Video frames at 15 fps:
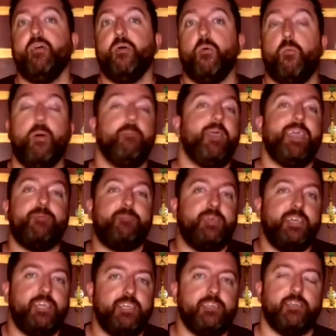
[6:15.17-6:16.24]
Well,
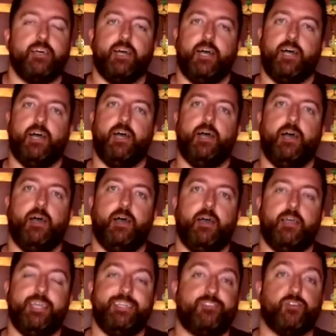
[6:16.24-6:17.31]
maybe
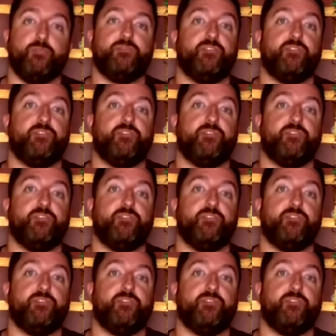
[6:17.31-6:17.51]
in terms